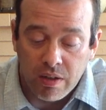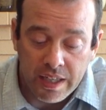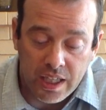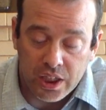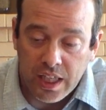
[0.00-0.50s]
I
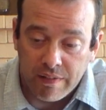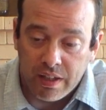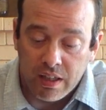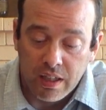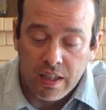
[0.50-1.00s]
actually have
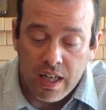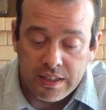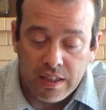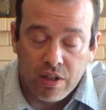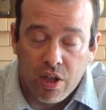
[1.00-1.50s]
a
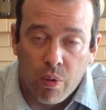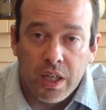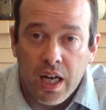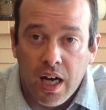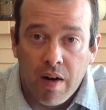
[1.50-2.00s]
silicone
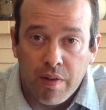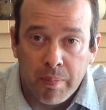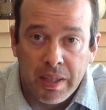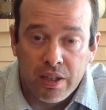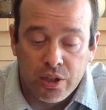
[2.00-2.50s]
gun with a
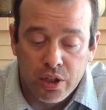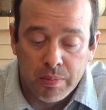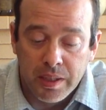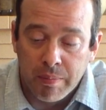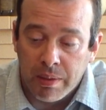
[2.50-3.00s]
bigger tube
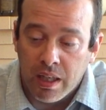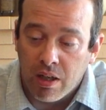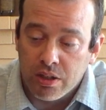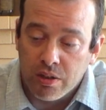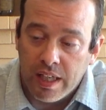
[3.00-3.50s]
in it, but I
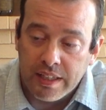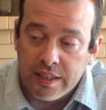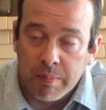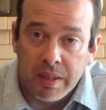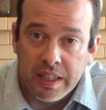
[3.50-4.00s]
also had
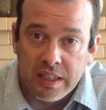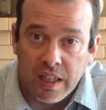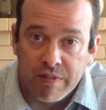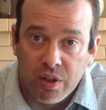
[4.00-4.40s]
some of this left